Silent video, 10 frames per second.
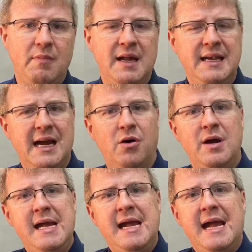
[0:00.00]
Now,
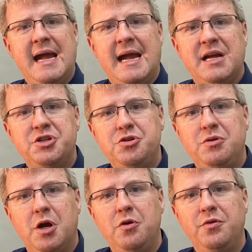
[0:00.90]
as you
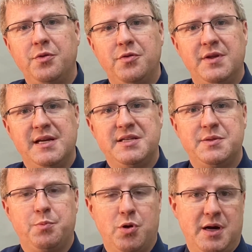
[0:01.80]
go through this
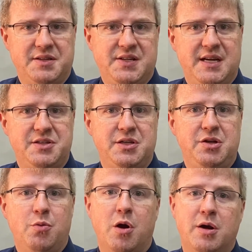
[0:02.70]
process,
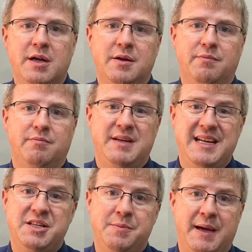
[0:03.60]
you are going to
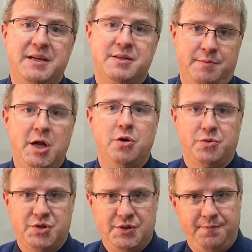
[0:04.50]
need to make some
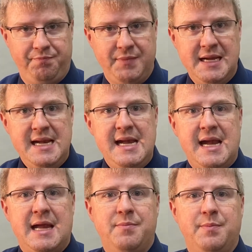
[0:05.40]
notes.
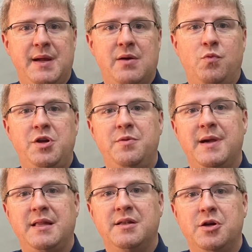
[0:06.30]
And when you
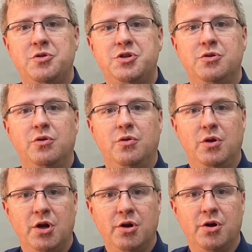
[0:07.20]
make the notes, you'll
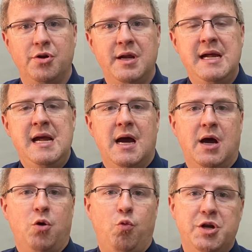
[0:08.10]
learn
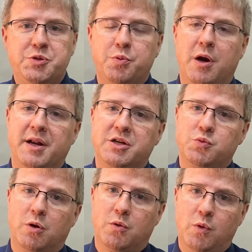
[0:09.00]
which products
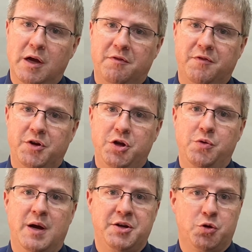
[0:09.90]
work well for
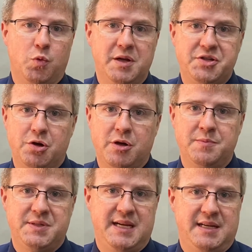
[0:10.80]
you under what
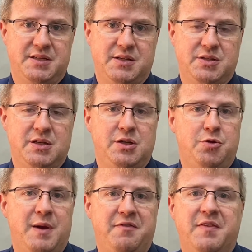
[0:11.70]
circumstances. You
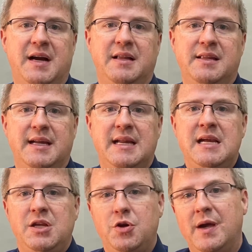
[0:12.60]
may find that
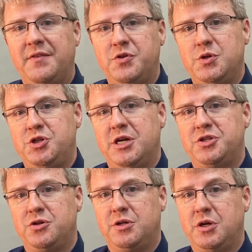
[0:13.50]
you have to
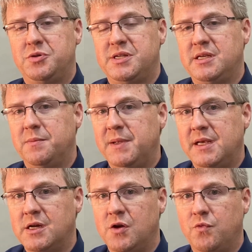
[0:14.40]
adjust your dosing
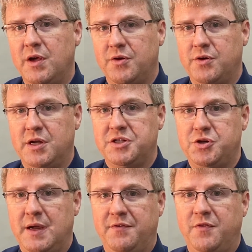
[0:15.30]
depending on whether or not
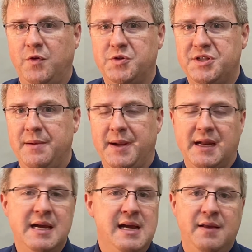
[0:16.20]
you have a full
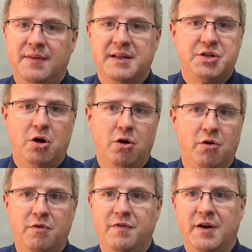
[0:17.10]
stomach. That's
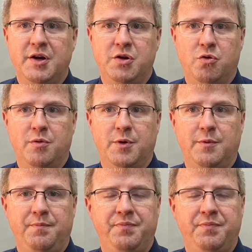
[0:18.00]
all very normal.